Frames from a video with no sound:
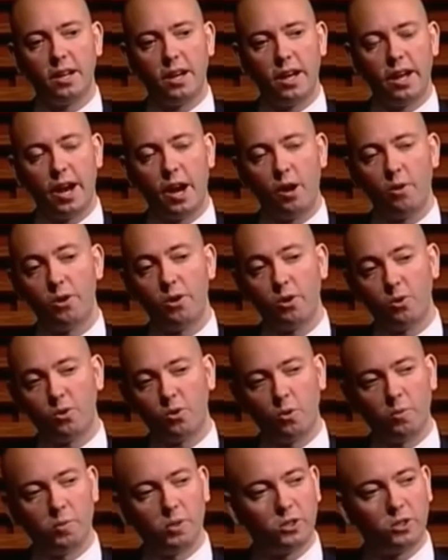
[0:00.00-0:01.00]
and I would
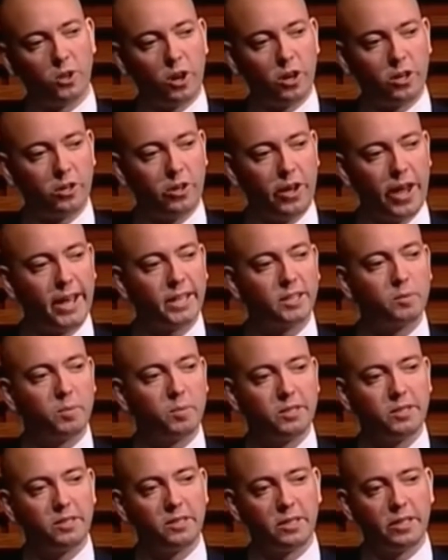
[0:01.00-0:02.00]
almost argue
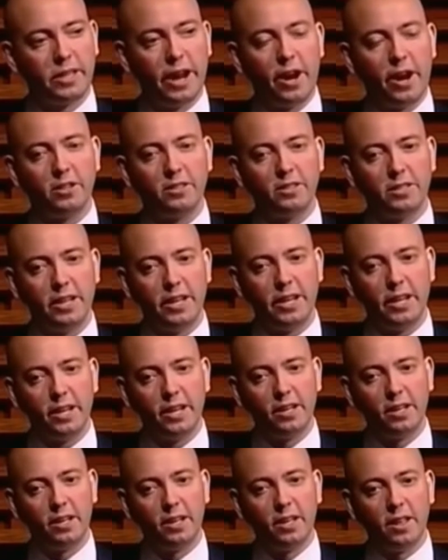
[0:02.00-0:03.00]
explicit,
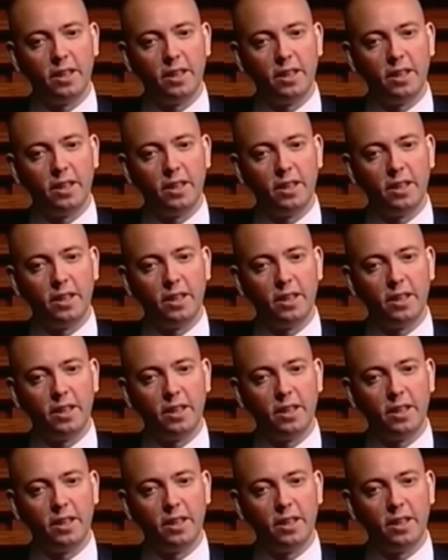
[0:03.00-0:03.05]
guarantee